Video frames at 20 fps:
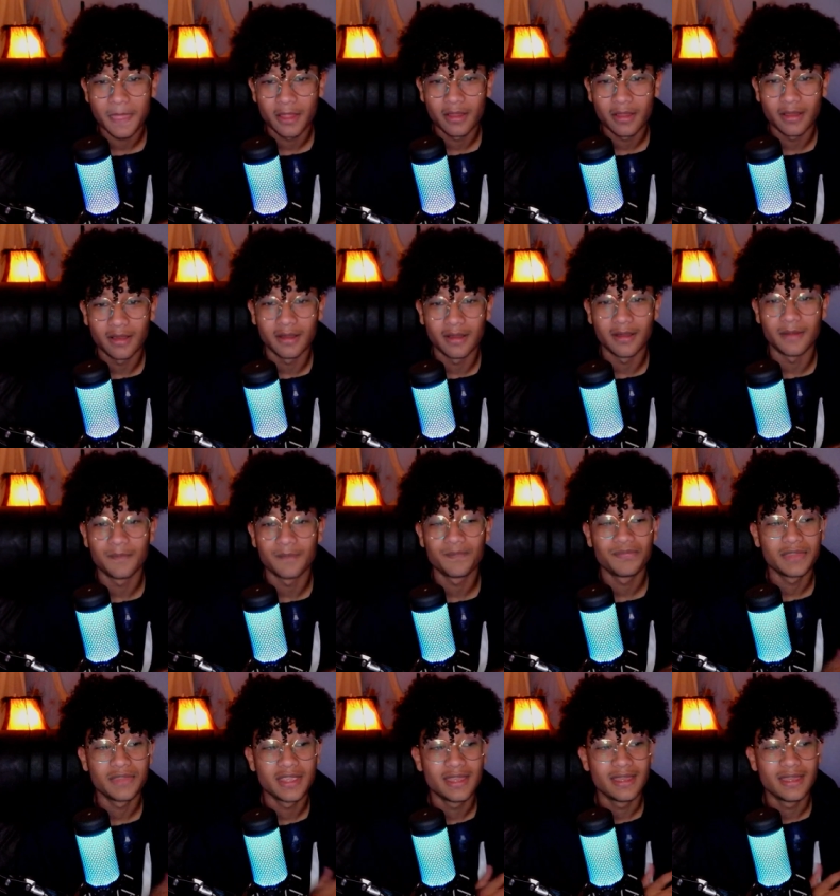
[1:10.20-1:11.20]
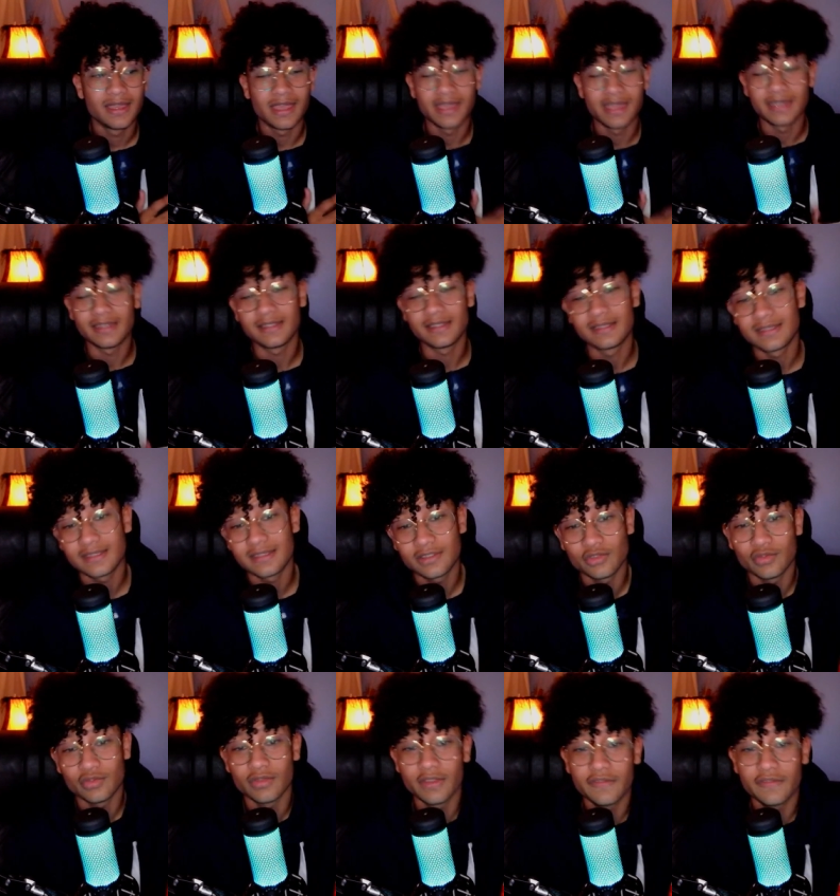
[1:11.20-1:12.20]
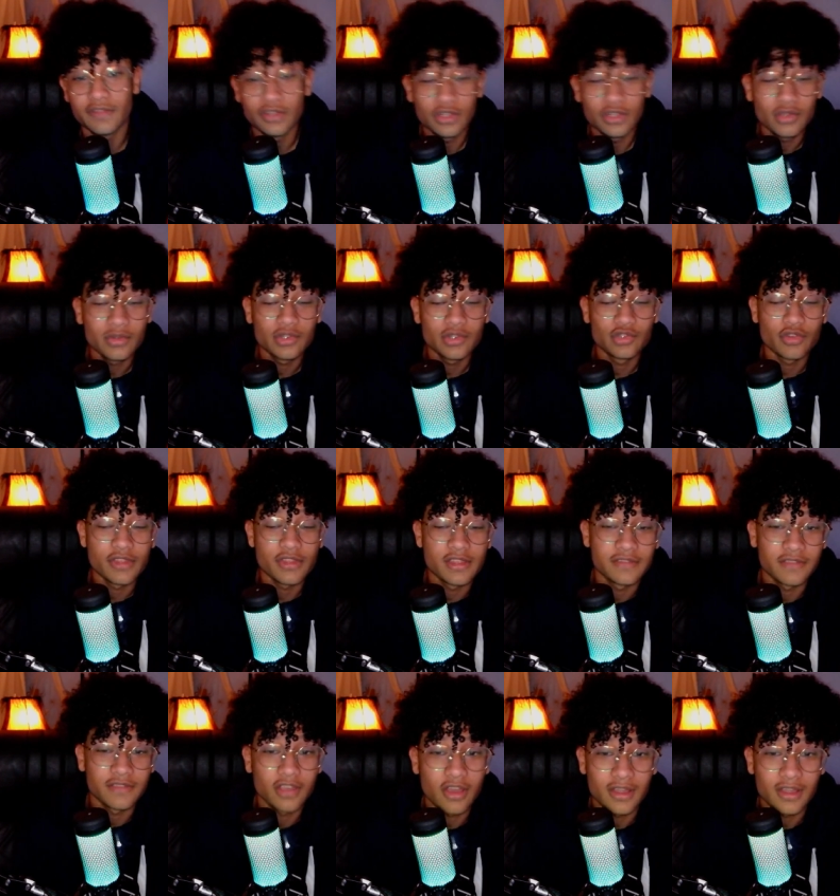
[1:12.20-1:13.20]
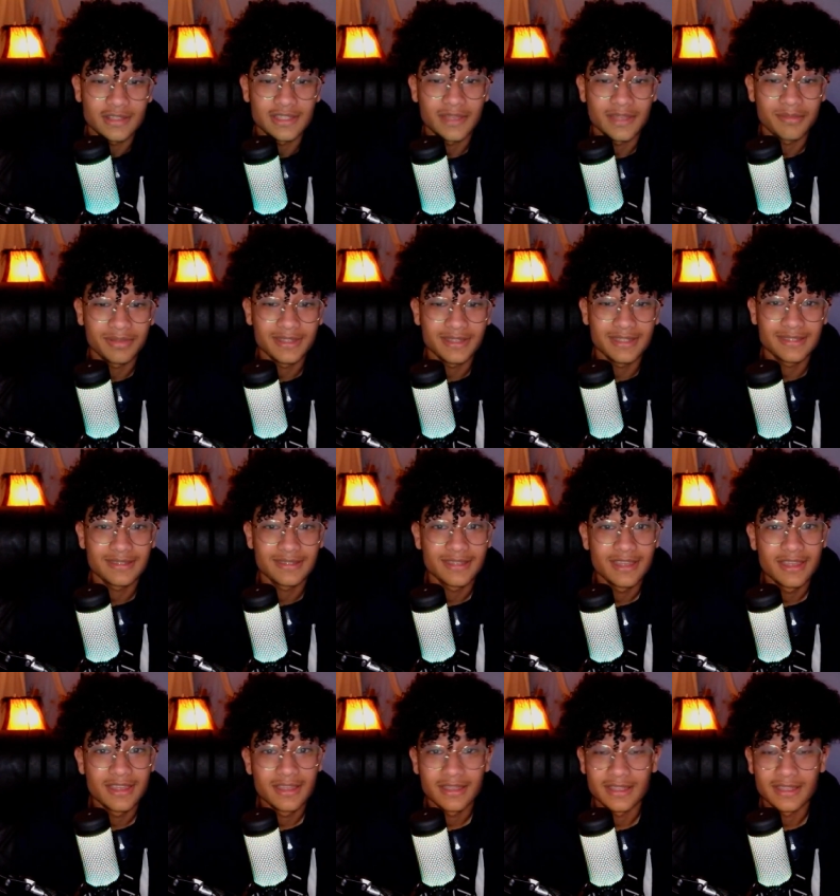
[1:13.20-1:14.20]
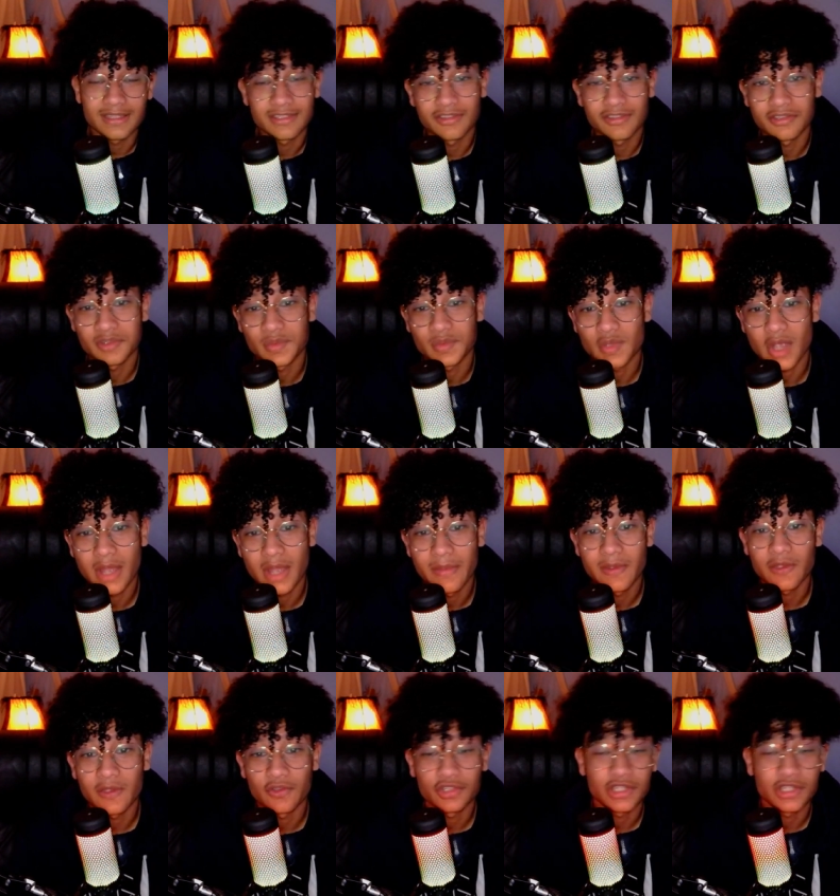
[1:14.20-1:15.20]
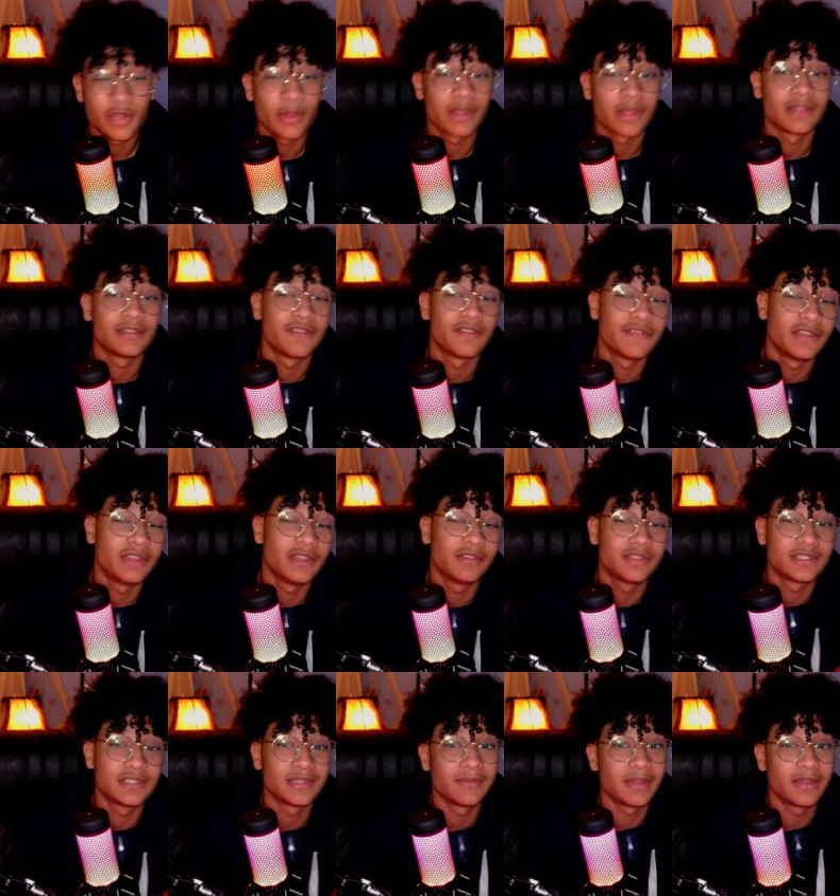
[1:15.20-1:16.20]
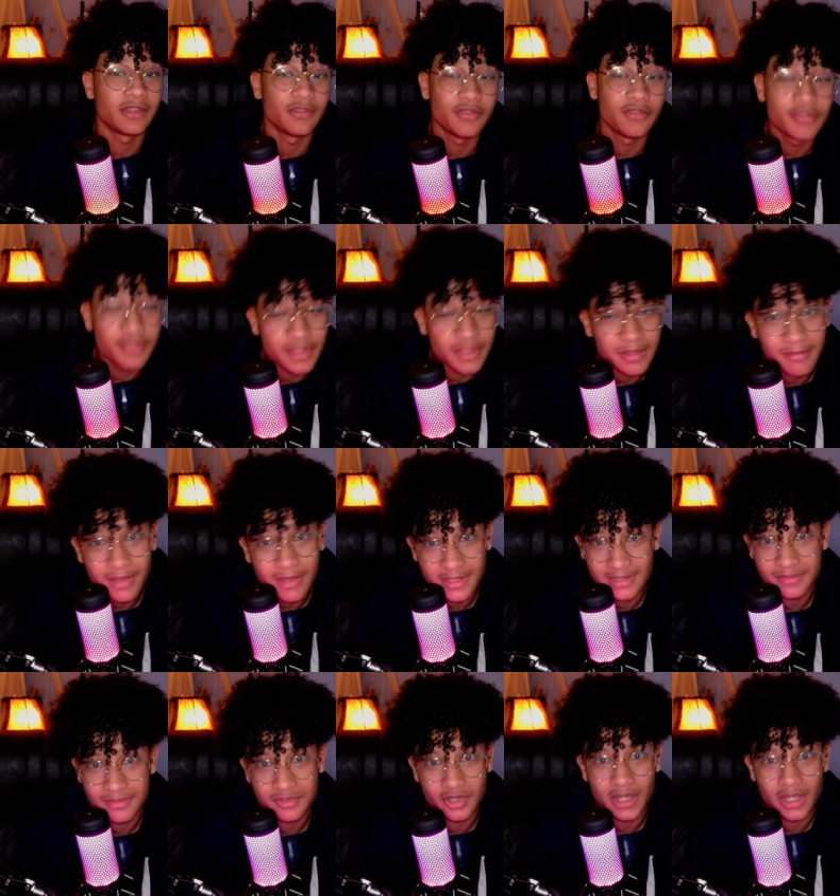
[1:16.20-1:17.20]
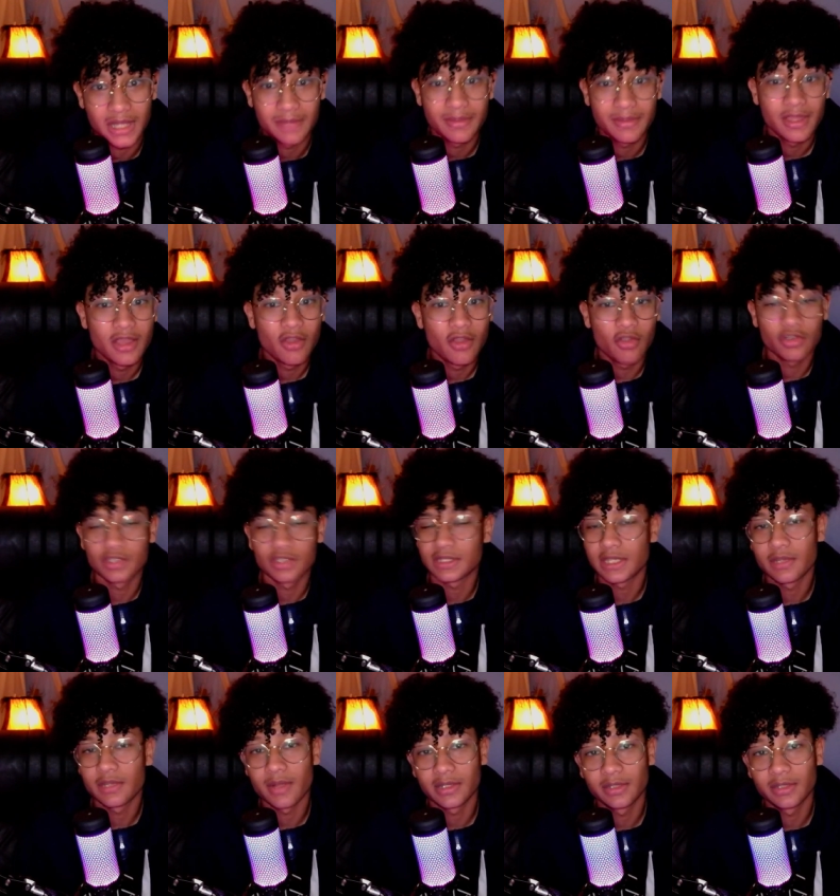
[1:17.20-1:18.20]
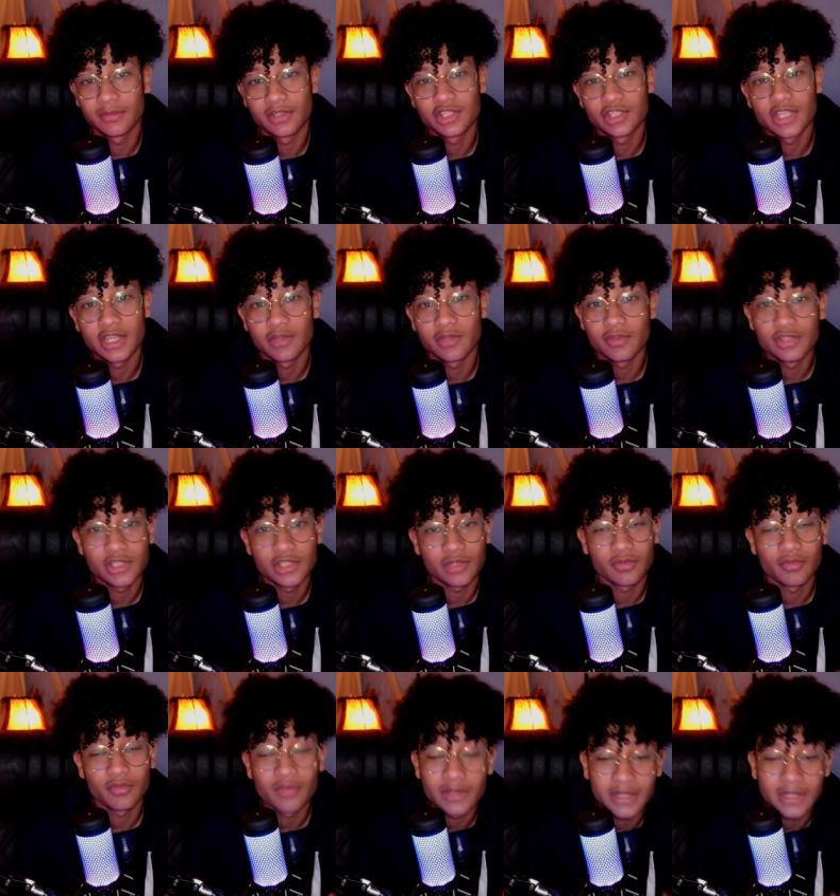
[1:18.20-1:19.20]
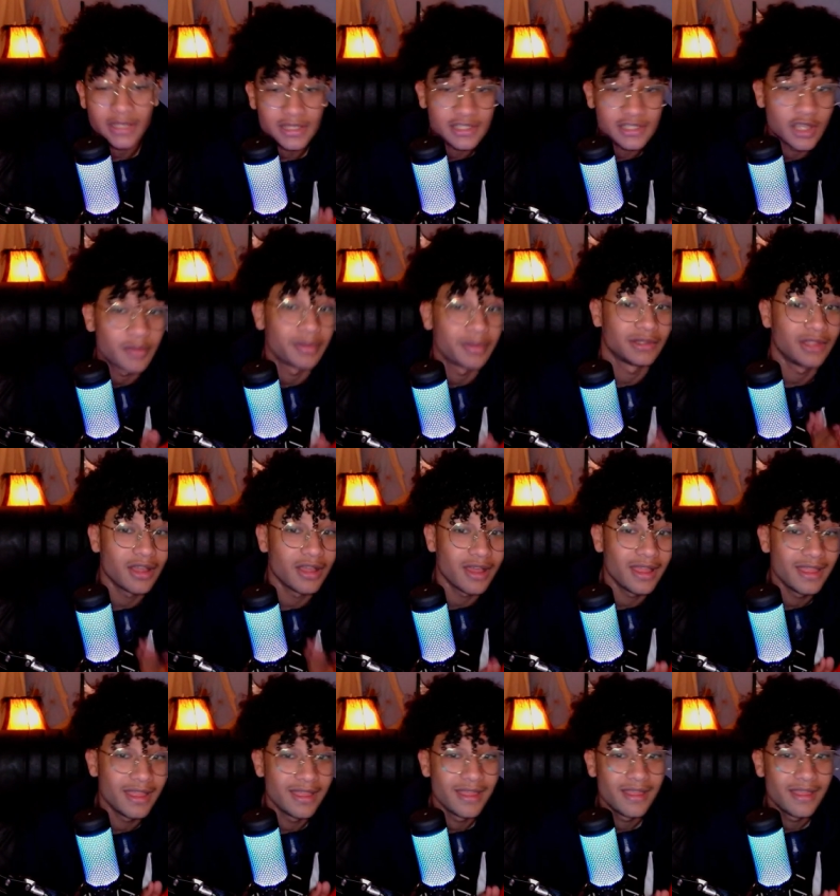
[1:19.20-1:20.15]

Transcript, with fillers: and it's to, if you do enjoy the content, please consider subscribing or sharing the video to somebody who you think might subscribe, or just interacting with the channel in general really does help a lot.